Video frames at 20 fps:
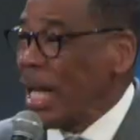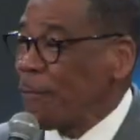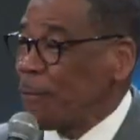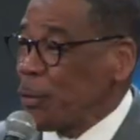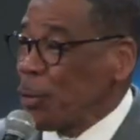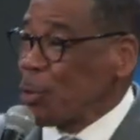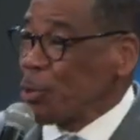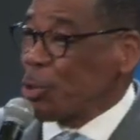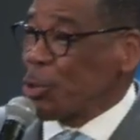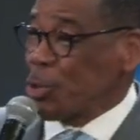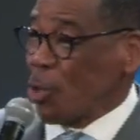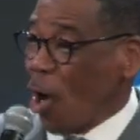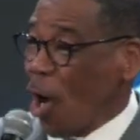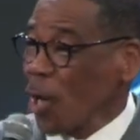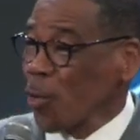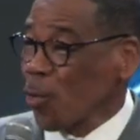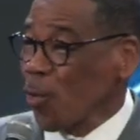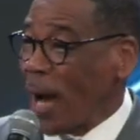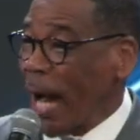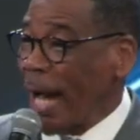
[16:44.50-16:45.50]
If you
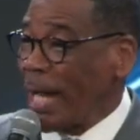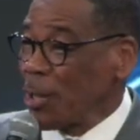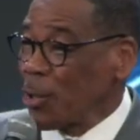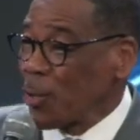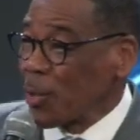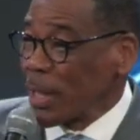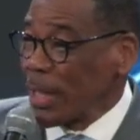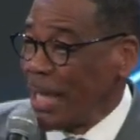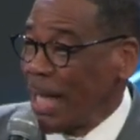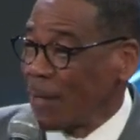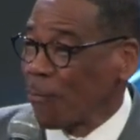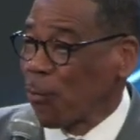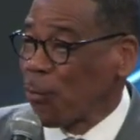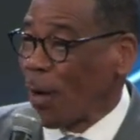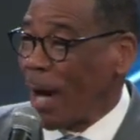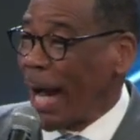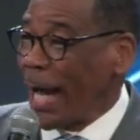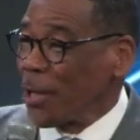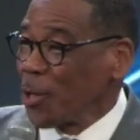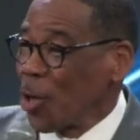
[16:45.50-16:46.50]
start right, you'll live
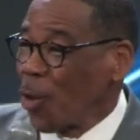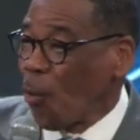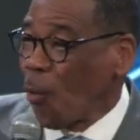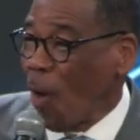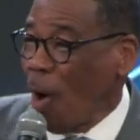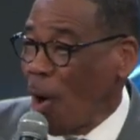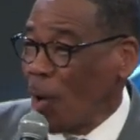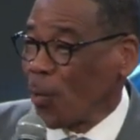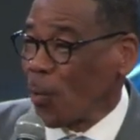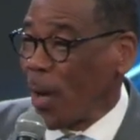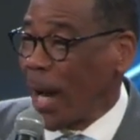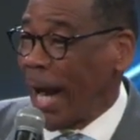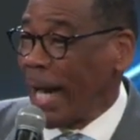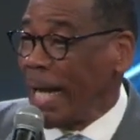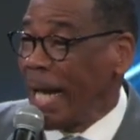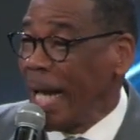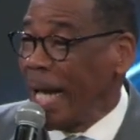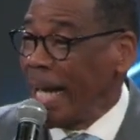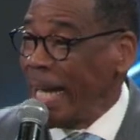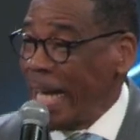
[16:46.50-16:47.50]
right, you'll walk right.
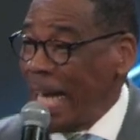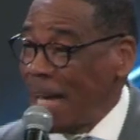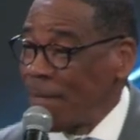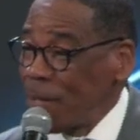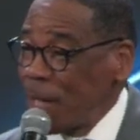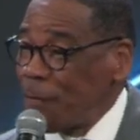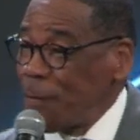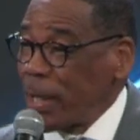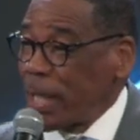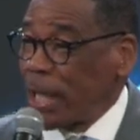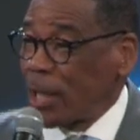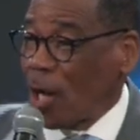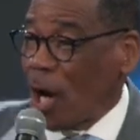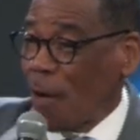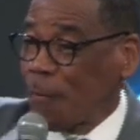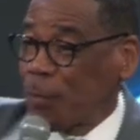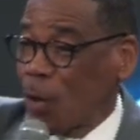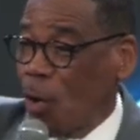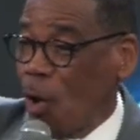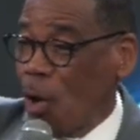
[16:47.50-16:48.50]
Even if you get
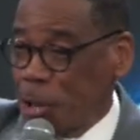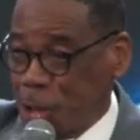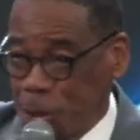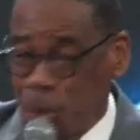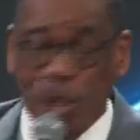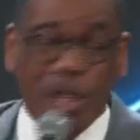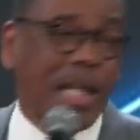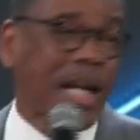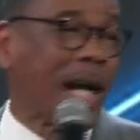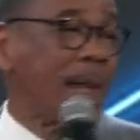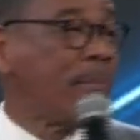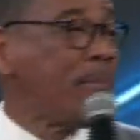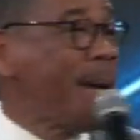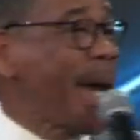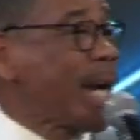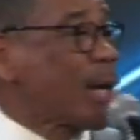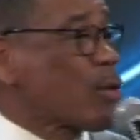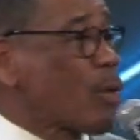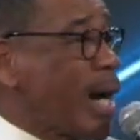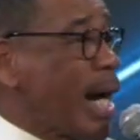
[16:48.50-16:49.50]
off course, you'll come
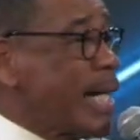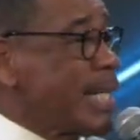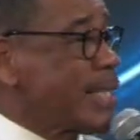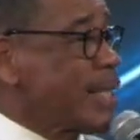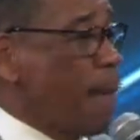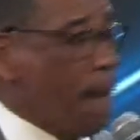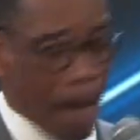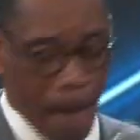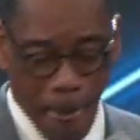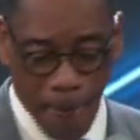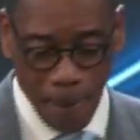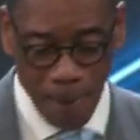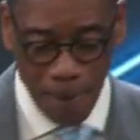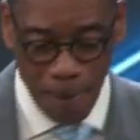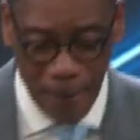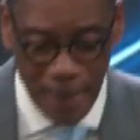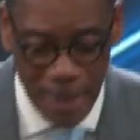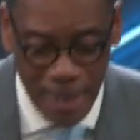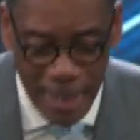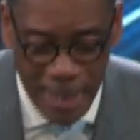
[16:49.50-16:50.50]
back right.
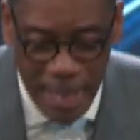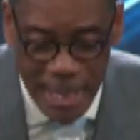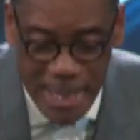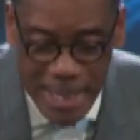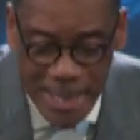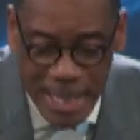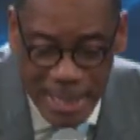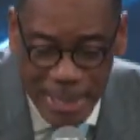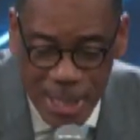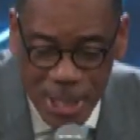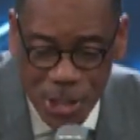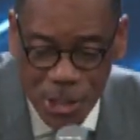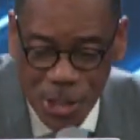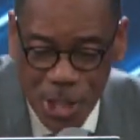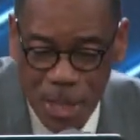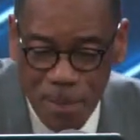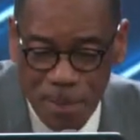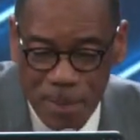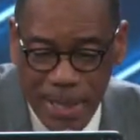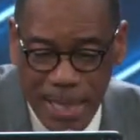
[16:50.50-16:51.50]
It is at the
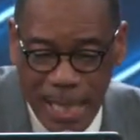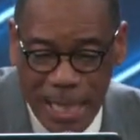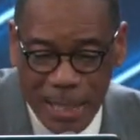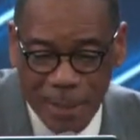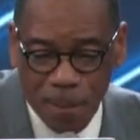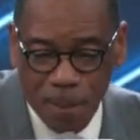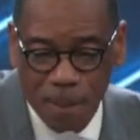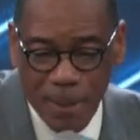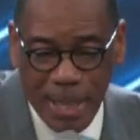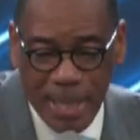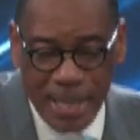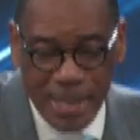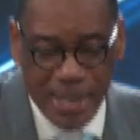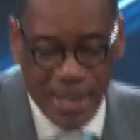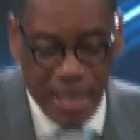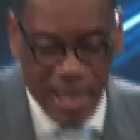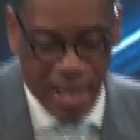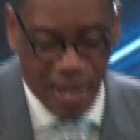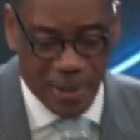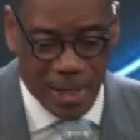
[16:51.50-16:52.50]
sheep gate. It is
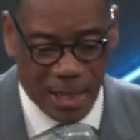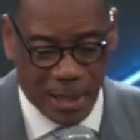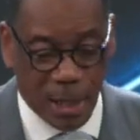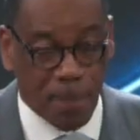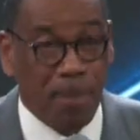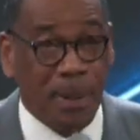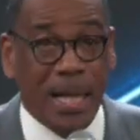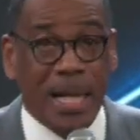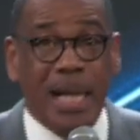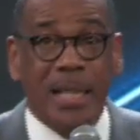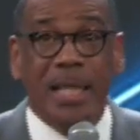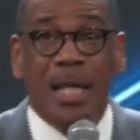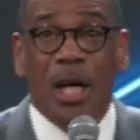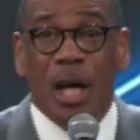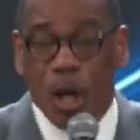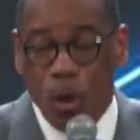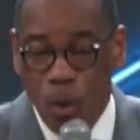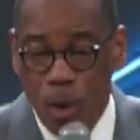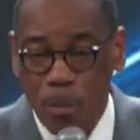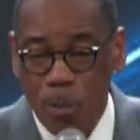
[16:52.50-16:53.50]
here that the blood
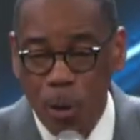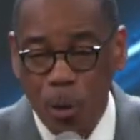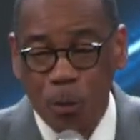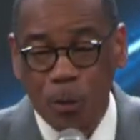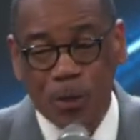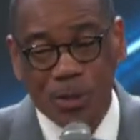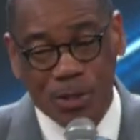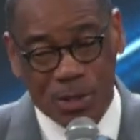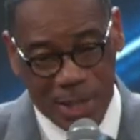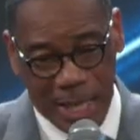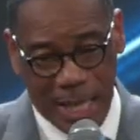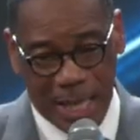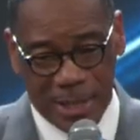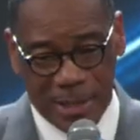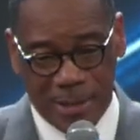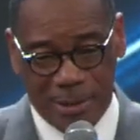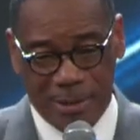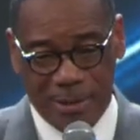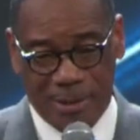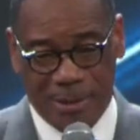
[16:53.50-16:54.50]
removes
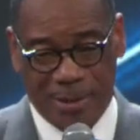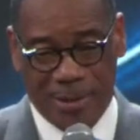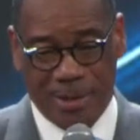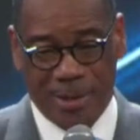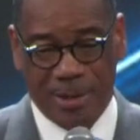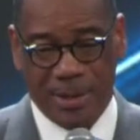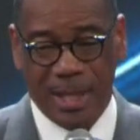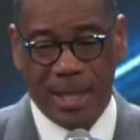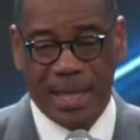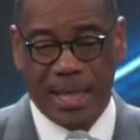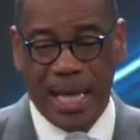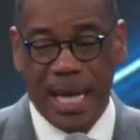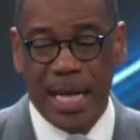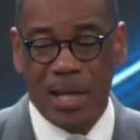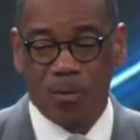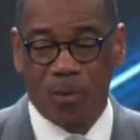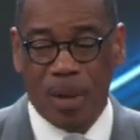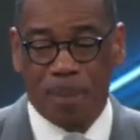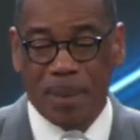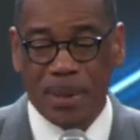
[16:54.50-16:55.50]
sins. The
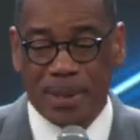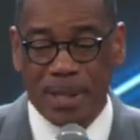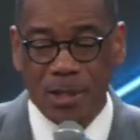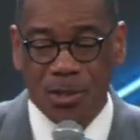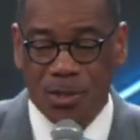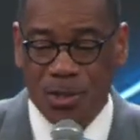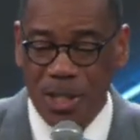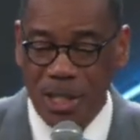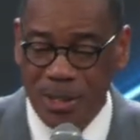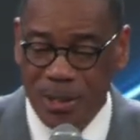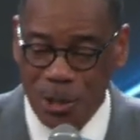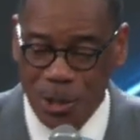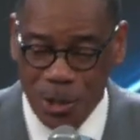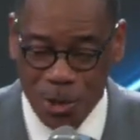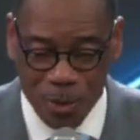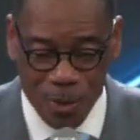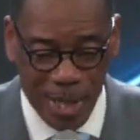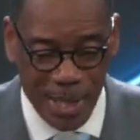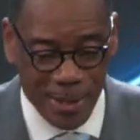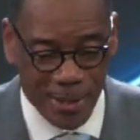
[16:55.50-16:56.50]
gate represents Jesus
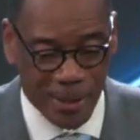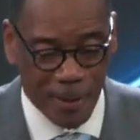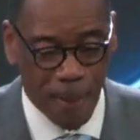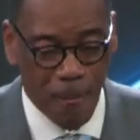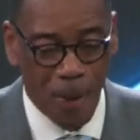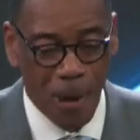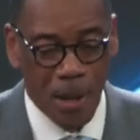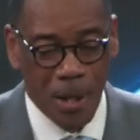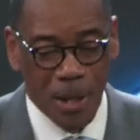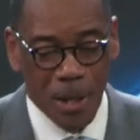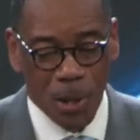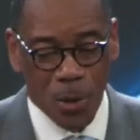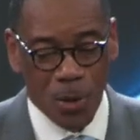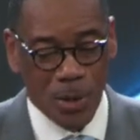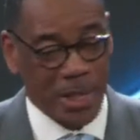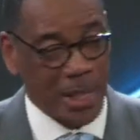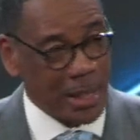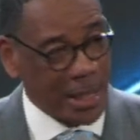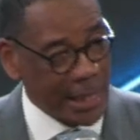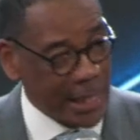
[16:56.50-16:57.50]
Christ, who
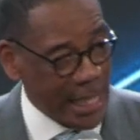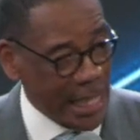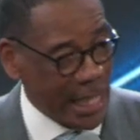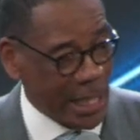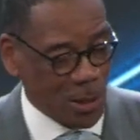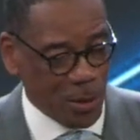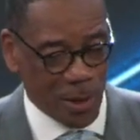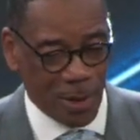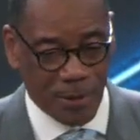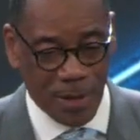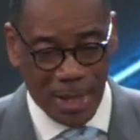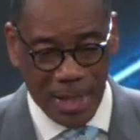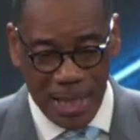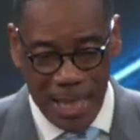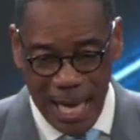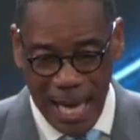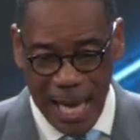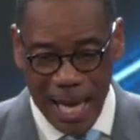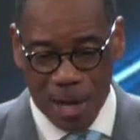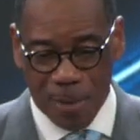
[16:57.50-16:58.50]
is the leader of the
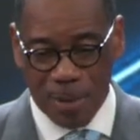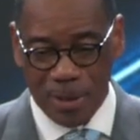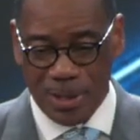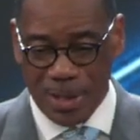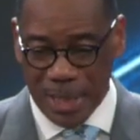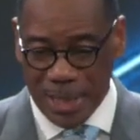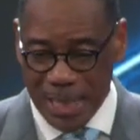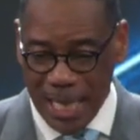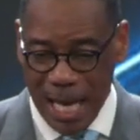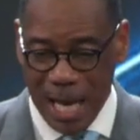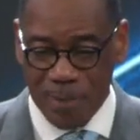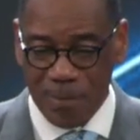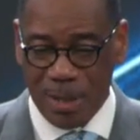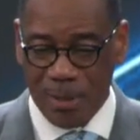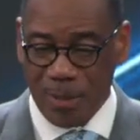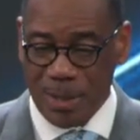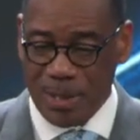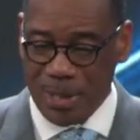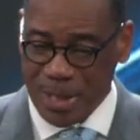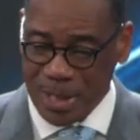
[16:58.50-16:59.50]
lamb. He's the lamb
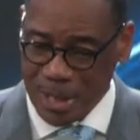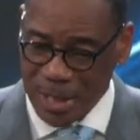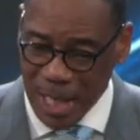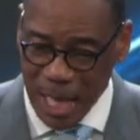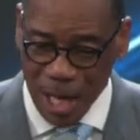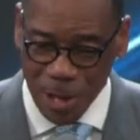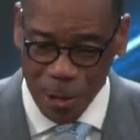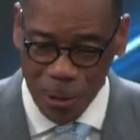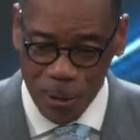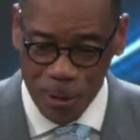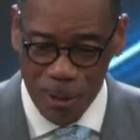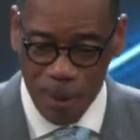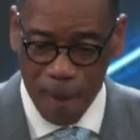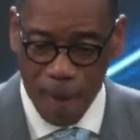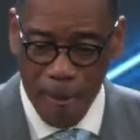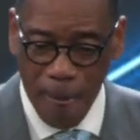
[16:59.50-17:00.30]
that was slaughtered